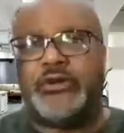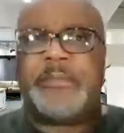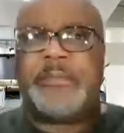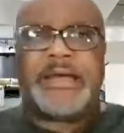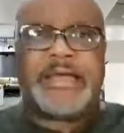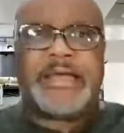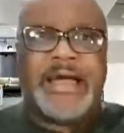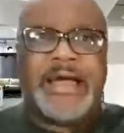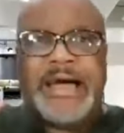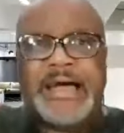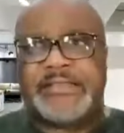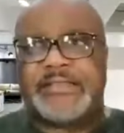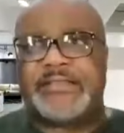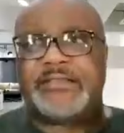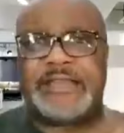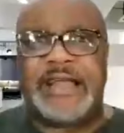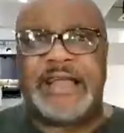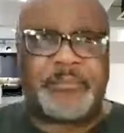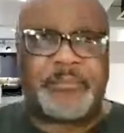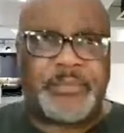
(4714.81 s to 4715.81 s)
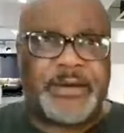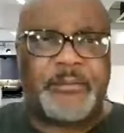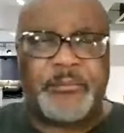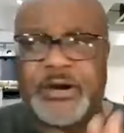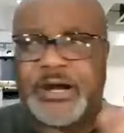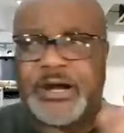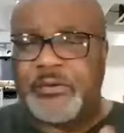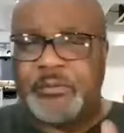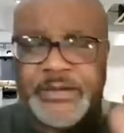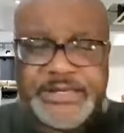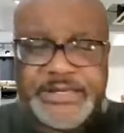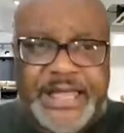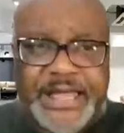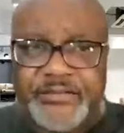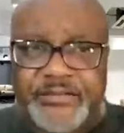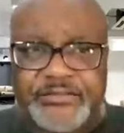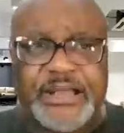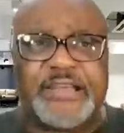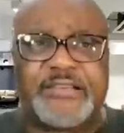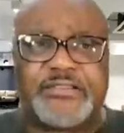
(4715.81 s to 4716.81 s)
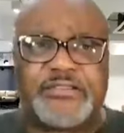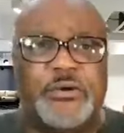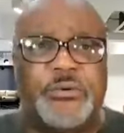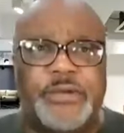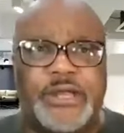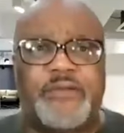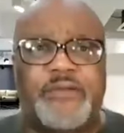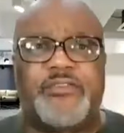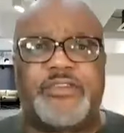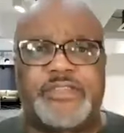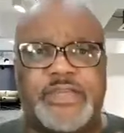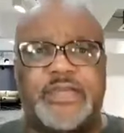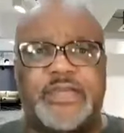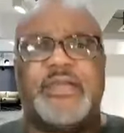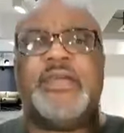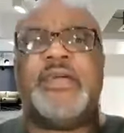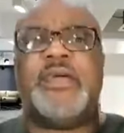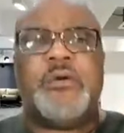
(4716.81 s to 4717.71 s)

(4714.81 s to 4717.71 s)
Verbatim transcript: Oh my God, the stock market went down, so I sold everything.